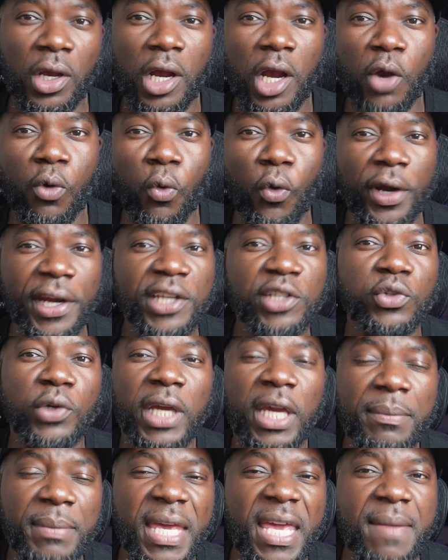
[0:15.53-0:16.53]
According
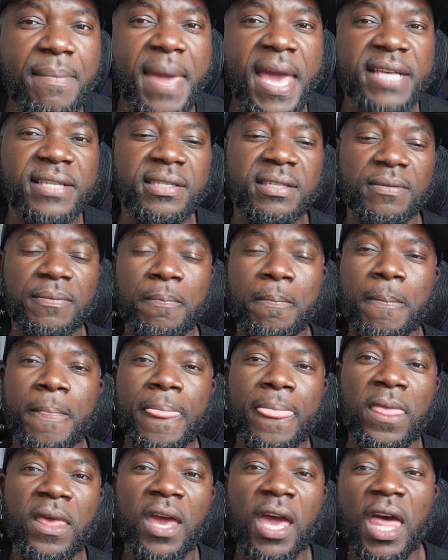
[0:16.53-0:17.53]
to him, he makes
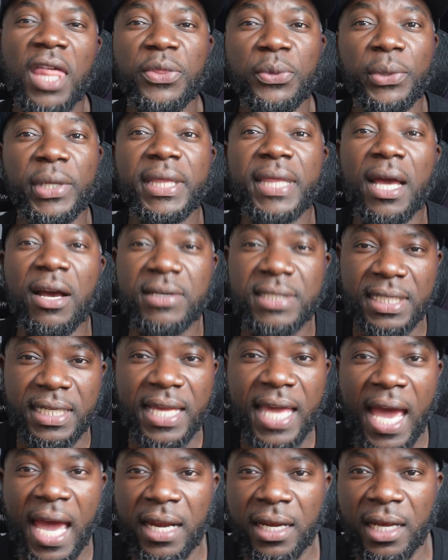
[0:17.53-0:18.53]

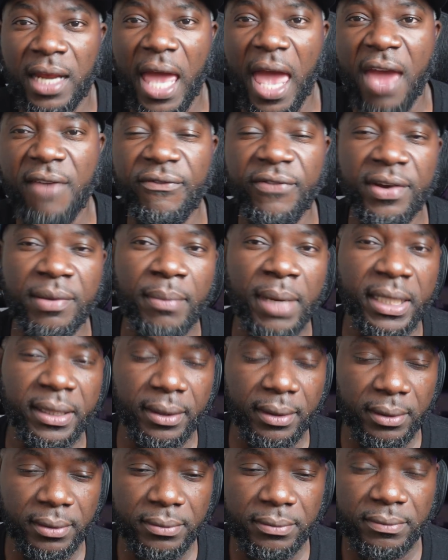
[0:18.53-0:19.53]
3,000 Ghana every
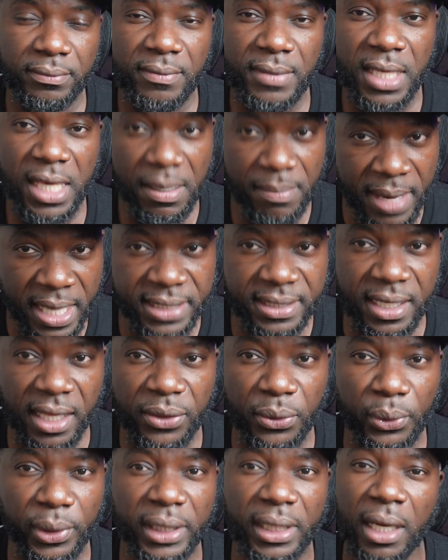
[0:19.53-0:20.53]
month. He makes
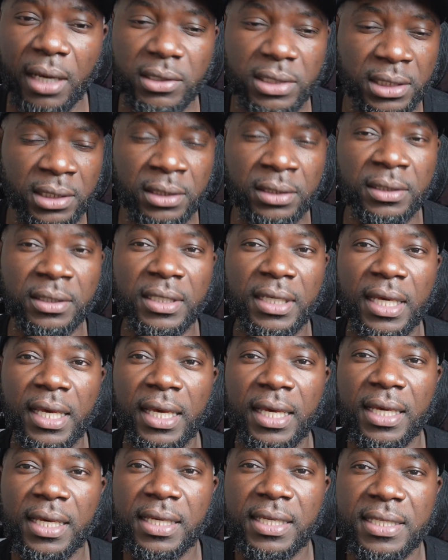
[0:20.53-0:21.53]
3,000
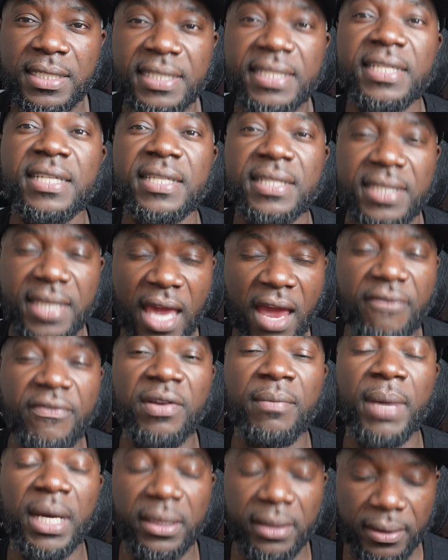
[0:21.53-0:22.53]
cedis
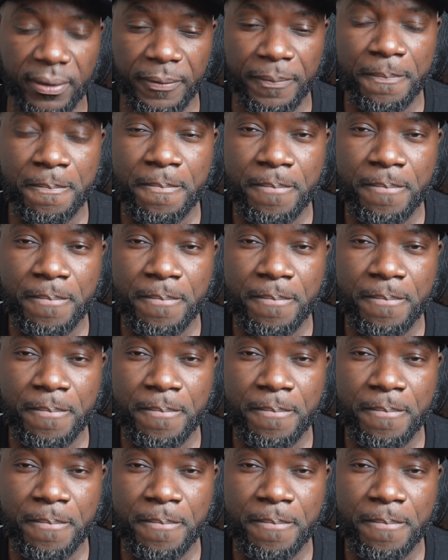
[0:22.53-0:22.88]
every month.